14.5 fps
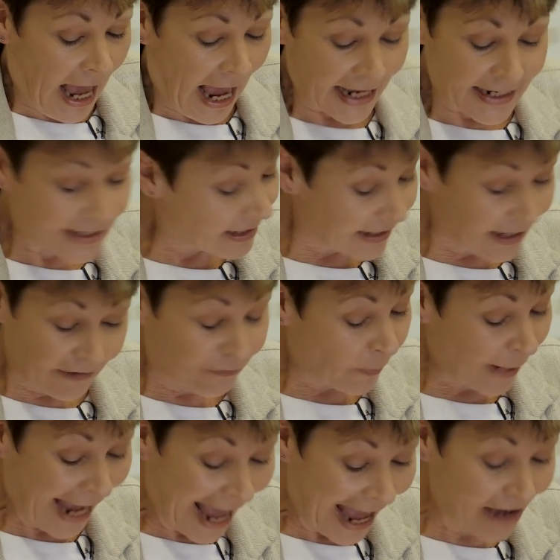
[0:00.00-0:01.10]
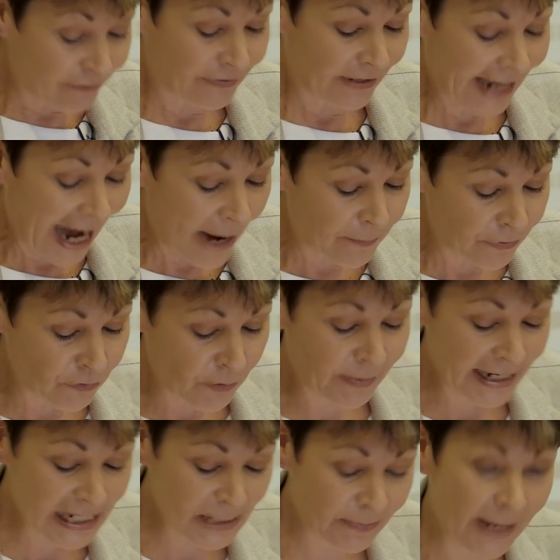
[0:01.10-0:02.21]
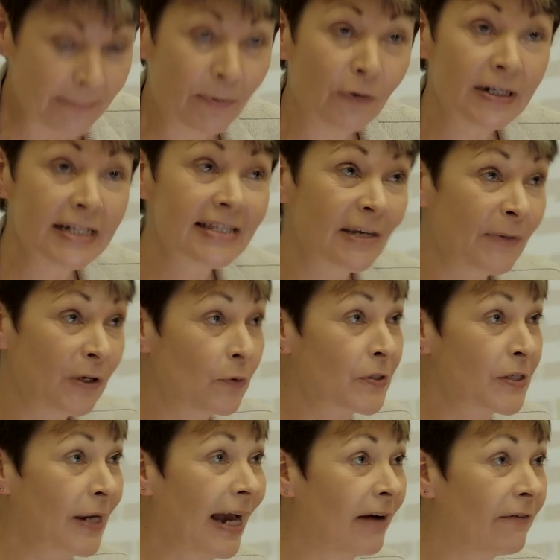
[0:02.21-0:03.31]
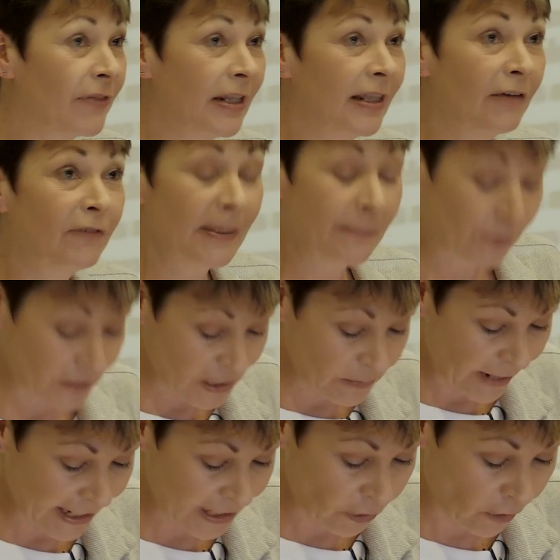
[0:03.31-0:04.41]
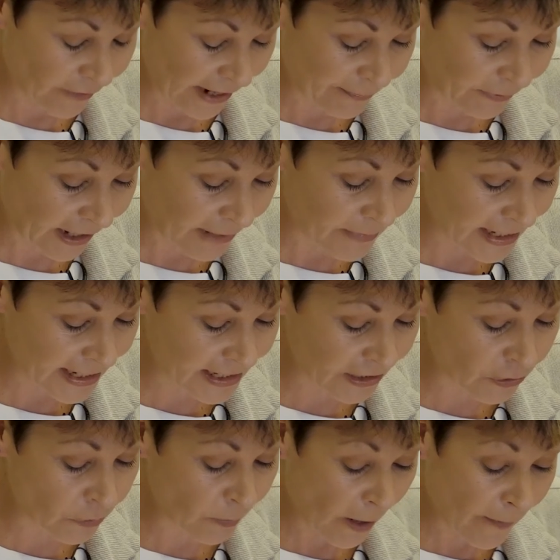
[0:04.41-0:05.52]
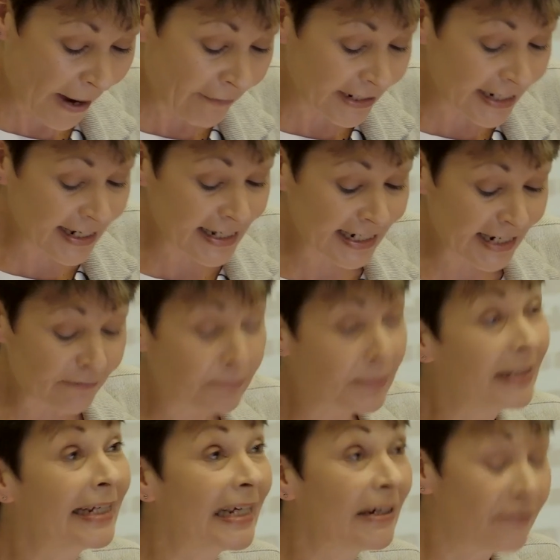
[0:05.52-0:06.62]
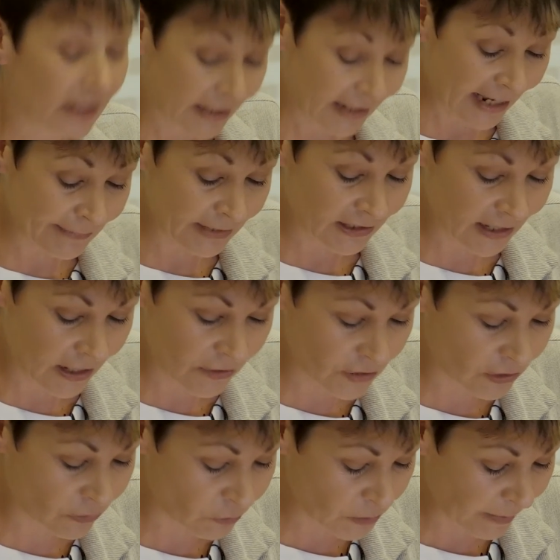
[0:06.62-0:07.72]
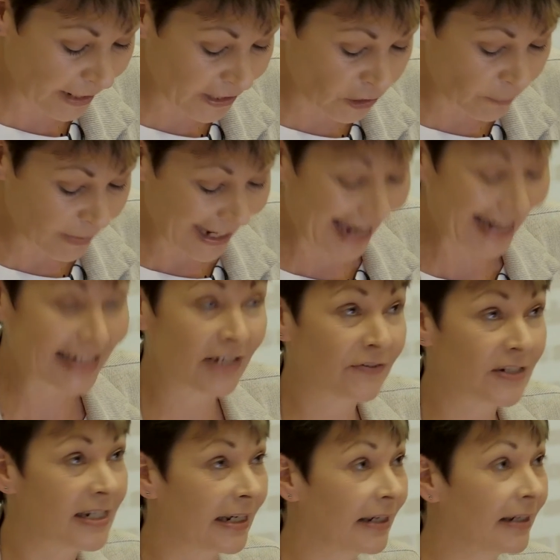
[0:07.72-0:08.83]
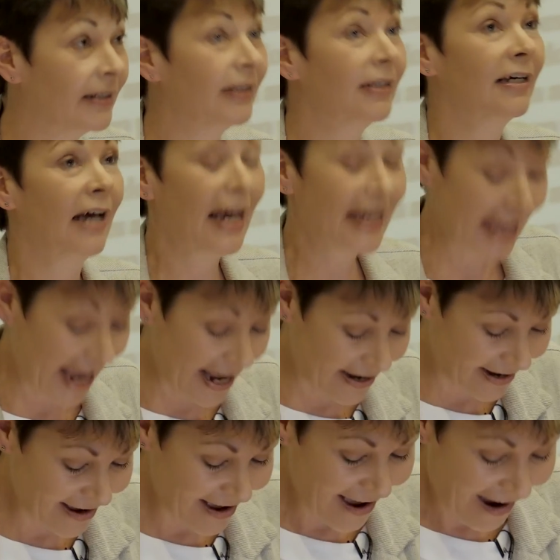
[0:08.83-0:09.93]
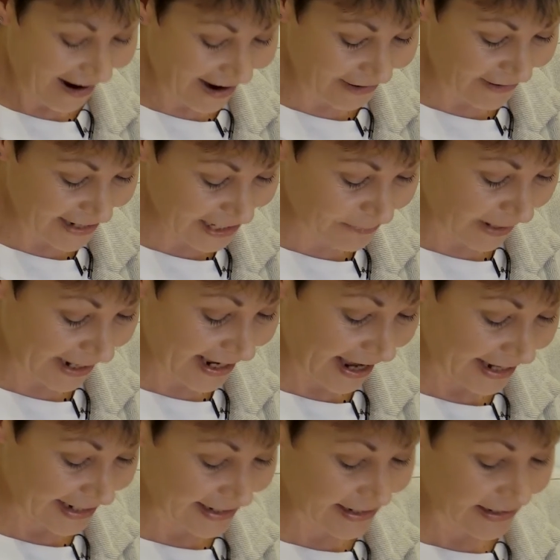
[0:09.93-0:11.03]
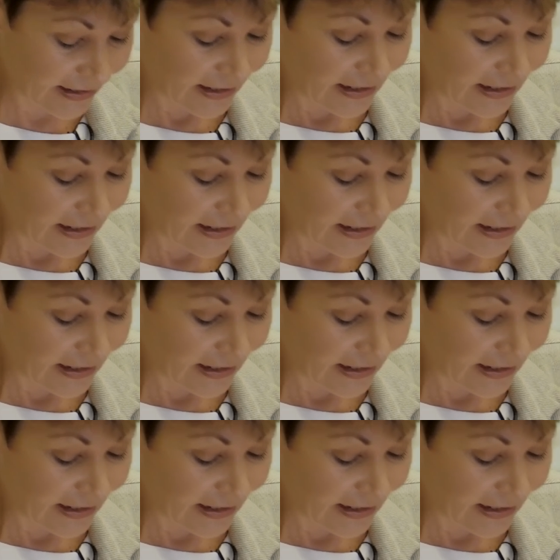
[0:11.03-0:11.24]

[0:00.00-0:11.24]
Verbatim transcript: And if we have Cameron replaced by Boris, then we also have the lovely prospect of a Prime Minister who apparently doesn't even believe that climate change is caused by human activity. Again, I rest my case.